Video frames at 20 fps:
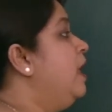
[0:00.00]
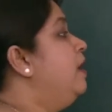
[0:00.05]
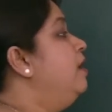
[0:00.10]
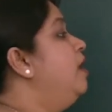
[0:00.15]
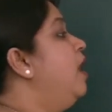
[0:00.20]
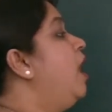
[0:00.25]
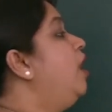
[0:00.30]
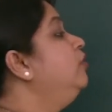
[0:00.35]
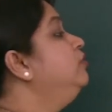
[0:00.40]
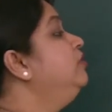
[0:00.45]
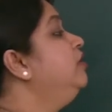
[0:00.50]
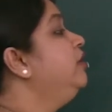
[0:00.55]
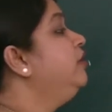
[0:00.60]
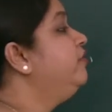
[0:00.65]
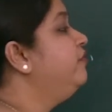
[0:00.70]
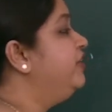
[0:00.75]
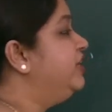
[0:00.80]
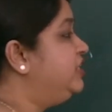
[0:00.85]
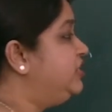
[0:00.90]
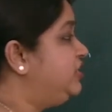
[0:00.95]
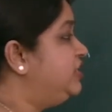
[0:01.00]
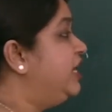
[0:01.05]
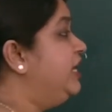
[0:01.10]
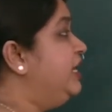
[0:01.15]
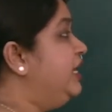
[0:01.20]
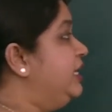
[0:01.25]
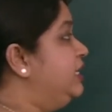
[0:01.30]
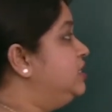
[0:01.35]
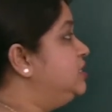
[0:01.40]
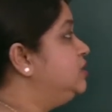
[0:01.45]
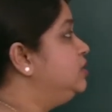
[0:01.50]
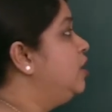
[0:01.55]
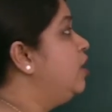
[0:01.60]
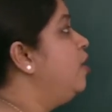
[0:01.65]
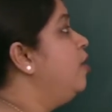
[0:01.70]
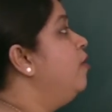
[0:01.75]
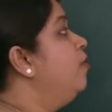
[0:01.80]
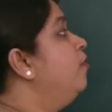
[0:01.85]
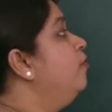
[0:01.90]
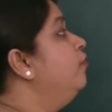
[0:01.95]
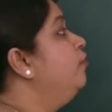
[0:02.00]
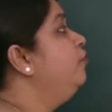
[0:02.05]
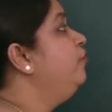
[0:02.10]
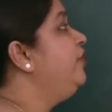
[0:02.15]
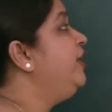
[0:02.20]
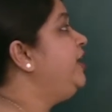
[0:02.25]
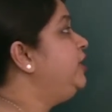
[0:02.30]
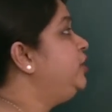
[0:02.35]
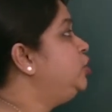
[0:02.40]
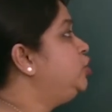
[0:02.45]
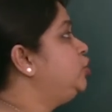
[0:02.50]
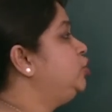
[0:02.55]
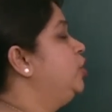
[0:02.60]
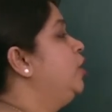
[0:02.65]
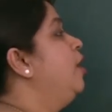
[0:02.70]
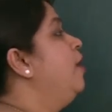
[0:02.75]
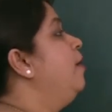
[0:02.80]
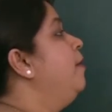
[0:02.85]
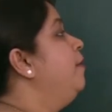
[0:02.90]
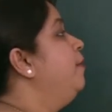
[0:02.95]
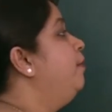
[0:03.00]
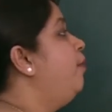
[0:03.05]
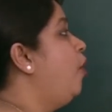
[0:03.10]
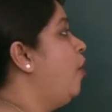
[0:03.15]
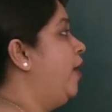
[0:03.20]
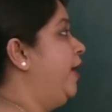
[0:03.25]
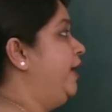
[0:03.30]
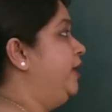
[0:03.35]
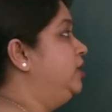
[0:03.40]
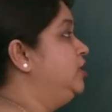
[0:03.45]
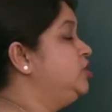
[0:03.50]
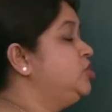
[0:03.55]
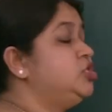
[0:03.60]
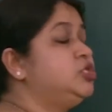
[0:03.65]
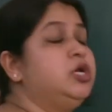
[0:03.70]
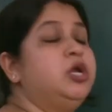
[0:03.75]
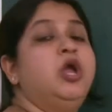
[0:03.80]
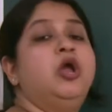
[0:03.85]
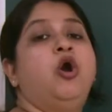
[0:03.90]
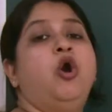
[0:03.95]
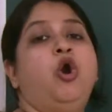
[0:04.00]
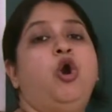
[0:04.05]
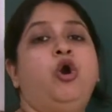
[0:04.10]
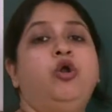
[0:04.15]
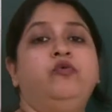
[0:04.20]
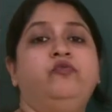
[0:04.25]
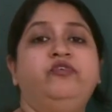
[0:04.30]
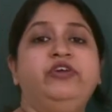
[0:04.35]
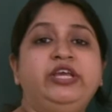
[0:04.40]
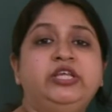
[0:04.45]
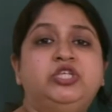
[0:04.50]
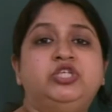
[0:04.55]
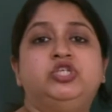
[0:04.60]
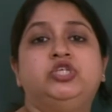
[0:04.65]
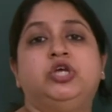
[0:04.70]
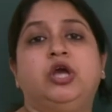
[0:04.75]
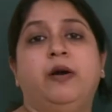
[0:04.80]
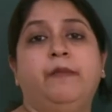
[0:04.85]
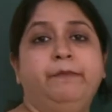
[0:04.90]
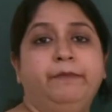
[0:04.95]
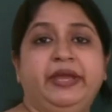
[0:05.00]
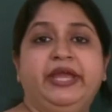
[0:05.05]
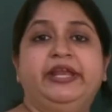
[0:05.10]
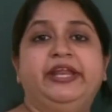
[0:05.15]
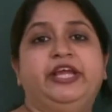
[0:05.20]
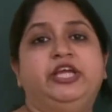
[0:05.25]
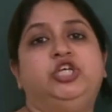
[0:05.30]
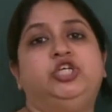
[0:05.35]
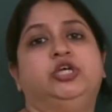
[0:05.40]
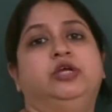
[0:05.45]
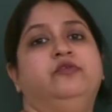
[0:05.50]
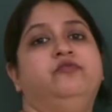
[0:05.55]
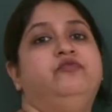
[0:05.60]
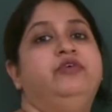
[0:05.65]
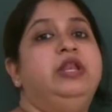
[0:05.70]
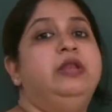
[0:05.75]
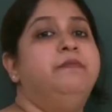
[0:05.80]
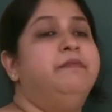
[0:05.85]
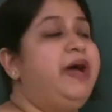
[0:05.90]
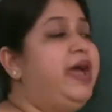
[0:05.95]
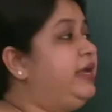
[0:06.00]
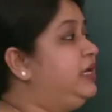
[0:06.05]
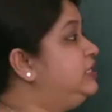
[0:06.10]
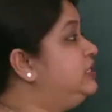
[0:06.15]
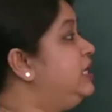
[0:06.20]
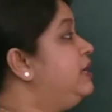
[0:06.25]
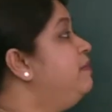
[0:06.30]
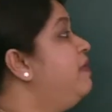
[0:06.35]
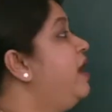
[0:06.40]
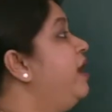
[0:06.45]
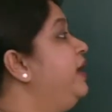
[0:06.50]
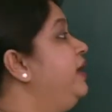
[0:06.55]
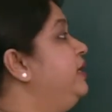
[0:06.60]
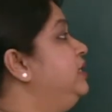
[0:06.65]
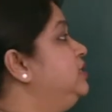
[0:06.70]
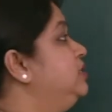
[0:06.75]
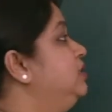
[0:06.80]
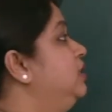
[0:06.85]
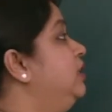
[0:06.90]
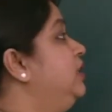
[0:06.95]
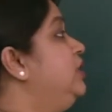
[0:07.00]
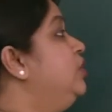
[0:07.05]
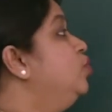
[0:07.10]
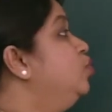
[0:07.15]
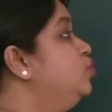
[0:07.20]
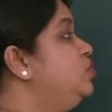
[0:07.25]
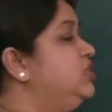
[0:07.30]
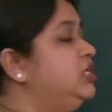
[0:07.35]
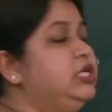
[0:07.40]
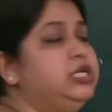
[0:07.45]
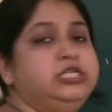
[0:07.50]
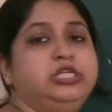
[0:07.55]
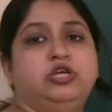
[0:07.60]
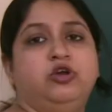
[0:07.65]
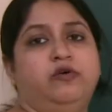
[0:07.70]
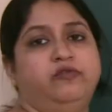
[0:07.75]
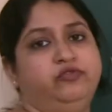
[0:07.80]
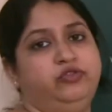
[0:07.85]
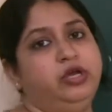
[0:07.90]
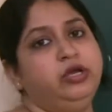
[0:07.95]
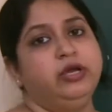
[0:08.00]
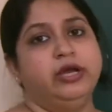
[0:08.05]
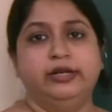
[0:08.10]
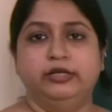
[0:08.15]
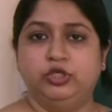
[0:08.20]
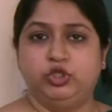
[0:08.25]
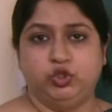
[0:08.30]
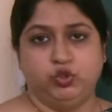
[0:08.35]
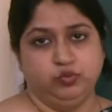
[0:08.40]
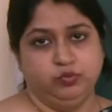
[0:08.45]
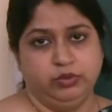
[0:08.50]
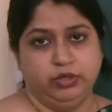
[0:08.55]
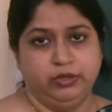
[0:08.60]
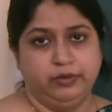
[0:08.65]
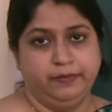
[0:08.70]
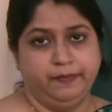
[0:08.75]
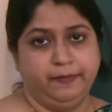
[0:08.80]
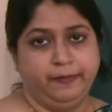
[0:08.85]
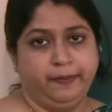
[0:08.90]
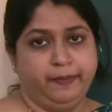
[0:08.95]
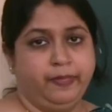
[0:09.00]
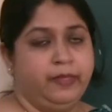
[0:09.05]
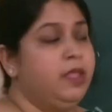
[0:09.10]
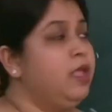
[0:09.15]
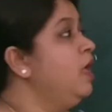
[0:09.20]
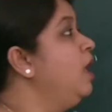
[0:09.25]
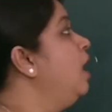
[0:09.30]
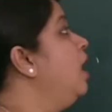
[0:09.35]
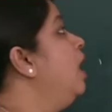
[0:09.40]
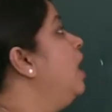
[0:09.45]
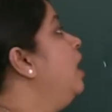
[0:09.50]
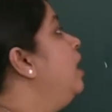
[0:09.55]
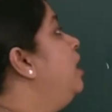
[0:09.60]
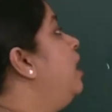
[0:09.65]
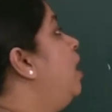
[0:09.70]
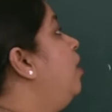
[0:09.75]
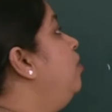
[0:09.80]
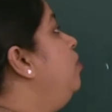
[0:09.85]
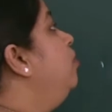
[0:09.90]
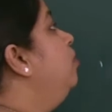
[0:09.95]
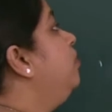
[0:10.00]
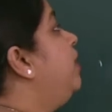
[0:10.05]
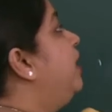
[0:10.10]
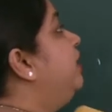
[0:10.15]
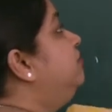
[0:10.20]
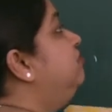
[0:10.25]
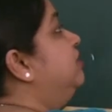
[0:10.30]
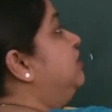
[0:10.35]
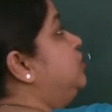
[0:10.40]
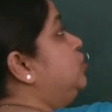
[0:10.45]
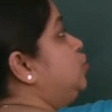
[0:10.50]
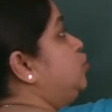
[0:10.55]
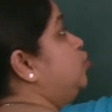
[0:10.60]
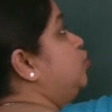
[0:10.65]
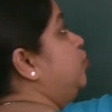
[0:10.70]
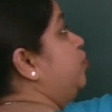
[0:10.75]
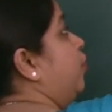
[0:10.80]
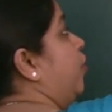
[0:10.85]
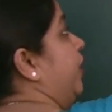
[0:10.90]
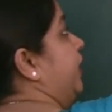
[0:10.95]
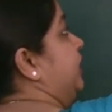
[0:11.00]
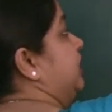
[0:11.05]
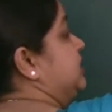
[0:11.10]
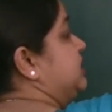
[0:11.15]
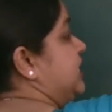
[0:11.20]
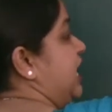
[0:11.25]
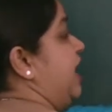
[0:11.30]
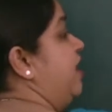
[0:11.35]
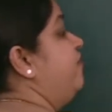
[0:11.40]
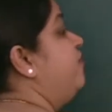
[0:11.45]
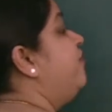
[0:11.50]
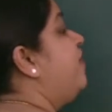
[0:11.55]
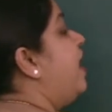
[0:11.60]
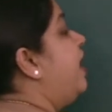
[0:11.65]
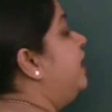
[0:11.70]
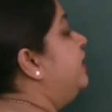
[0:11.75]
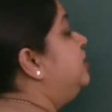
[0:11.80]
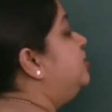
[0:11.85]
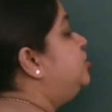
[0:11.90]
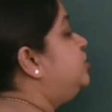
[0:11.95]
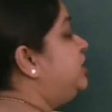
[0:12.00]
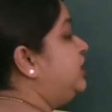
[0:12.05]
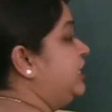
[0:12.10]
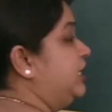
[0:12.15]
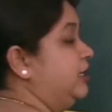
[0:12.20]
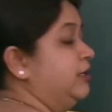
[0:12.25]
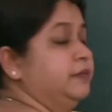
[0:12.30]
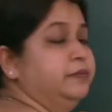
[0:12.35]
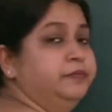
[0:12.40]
Now the question is, which point or which combination will maximize the utility of the consumer? Now look at these 2 points, F and G.